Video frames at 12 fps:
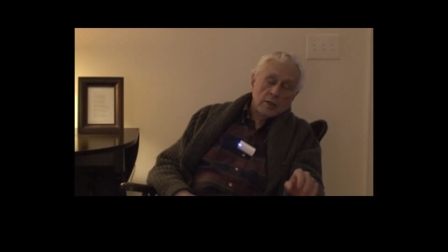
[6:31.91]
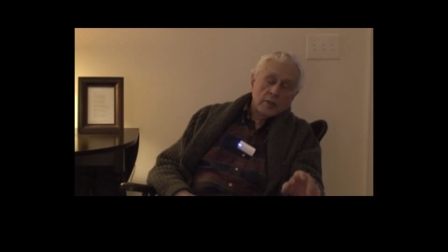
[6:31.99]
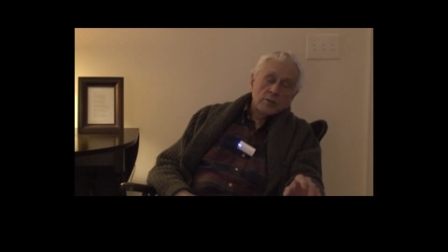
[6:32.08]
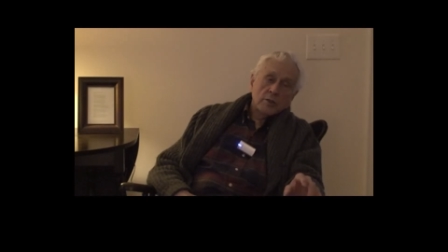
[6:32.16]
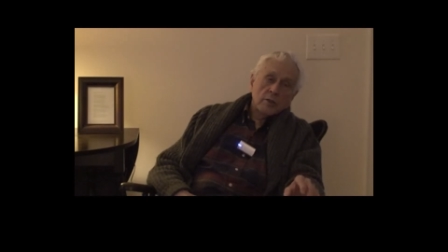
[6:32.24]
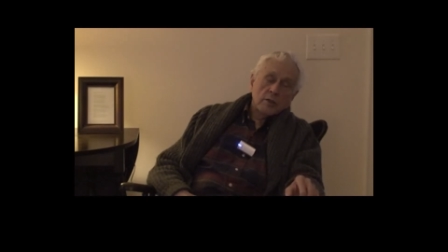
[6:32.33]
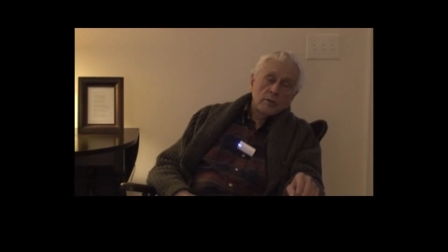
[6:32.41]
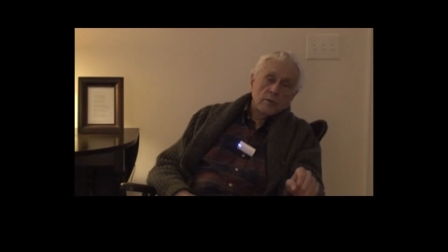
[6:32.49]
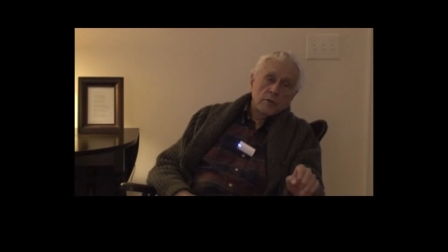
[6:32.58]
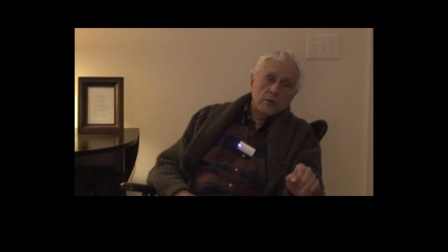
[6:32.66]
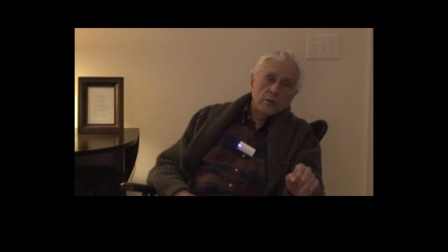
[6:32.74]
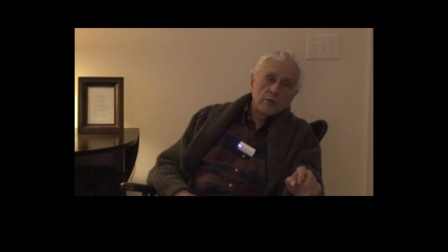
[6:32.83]
doesn't deal
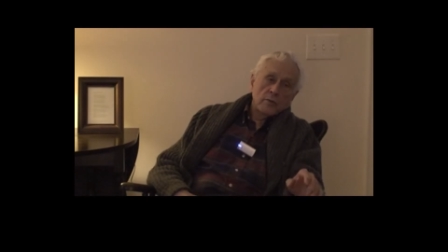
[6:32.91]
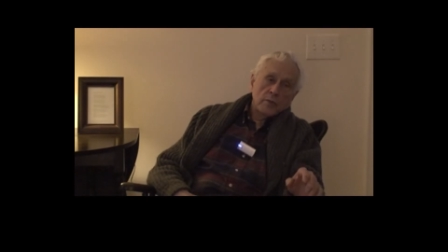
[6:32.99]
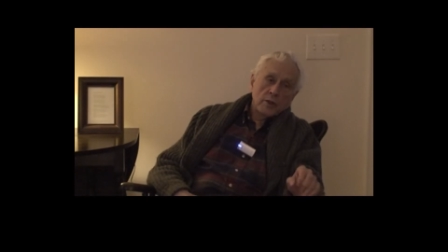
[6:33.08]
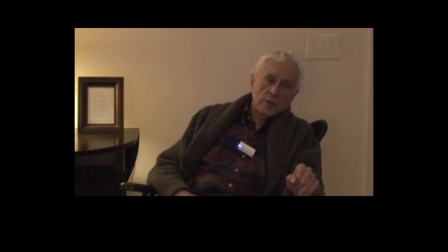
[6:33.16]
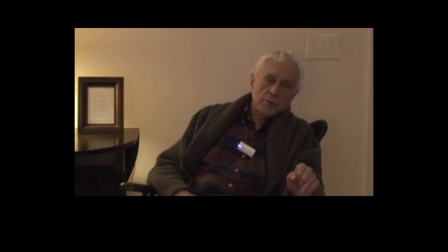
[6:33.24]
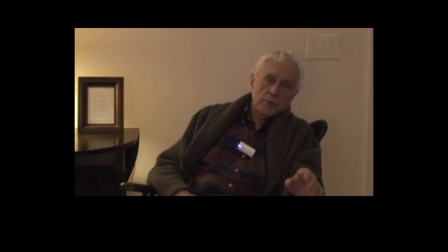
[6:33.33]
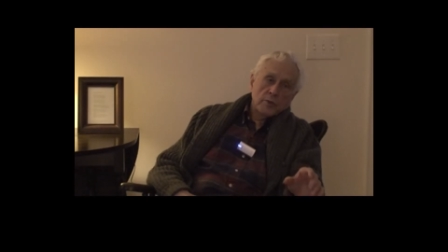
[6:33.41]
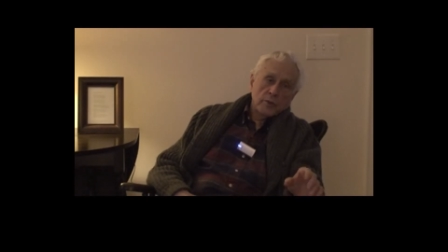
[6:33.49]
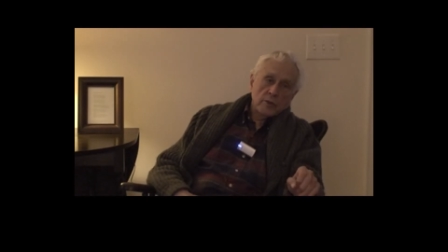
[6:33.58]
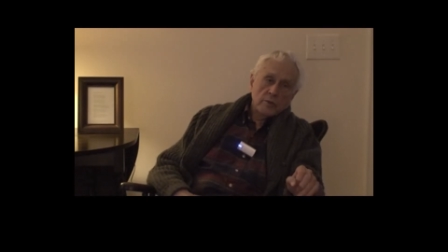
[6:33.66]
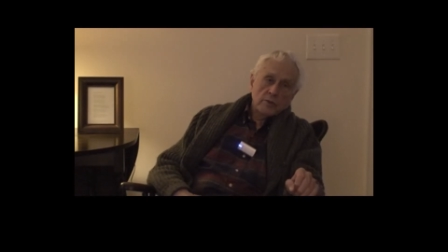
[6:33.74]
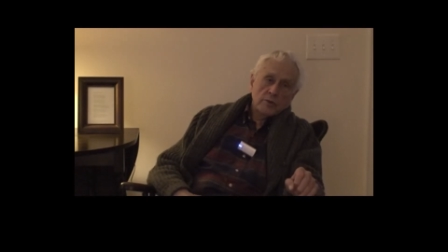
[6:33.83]
with the human
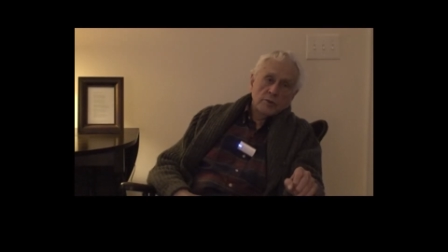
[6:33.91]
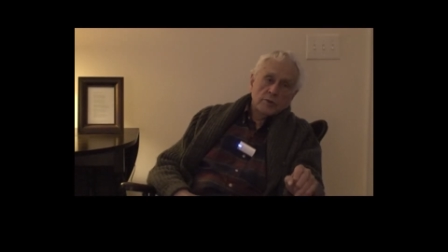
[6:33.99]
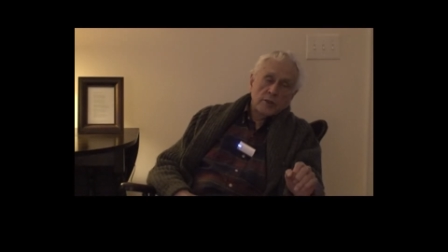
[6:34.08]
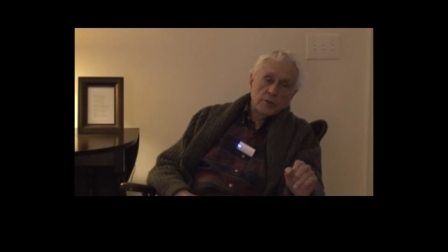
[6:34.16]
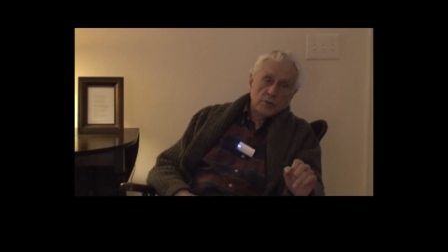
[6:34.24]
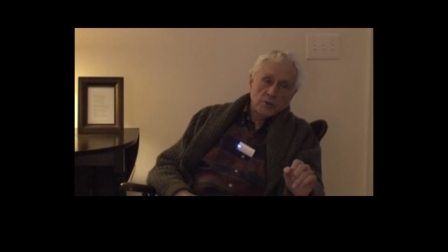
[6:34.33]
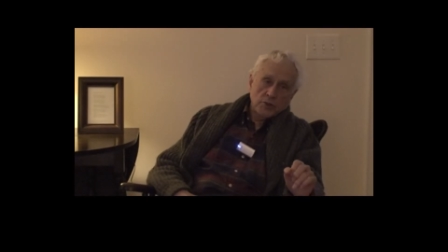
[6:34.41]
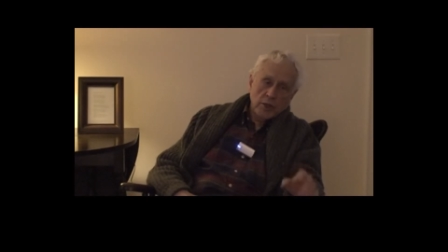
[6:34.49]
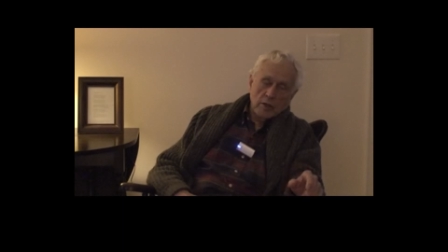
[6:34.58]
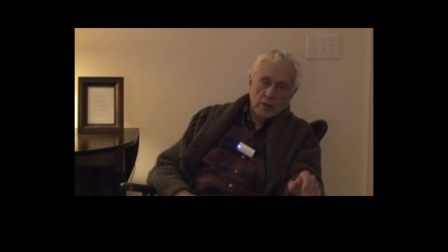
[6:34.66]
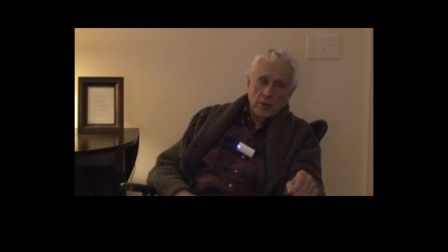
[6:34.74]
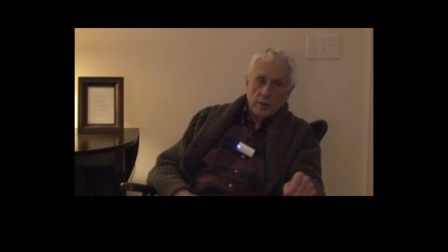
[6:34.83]
experience
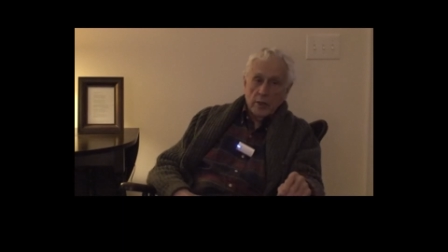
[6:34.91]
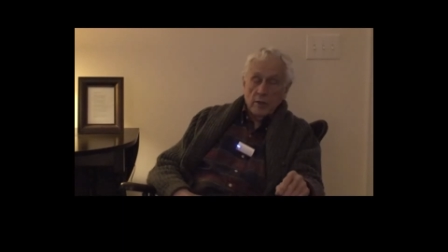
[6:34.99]
necessarily.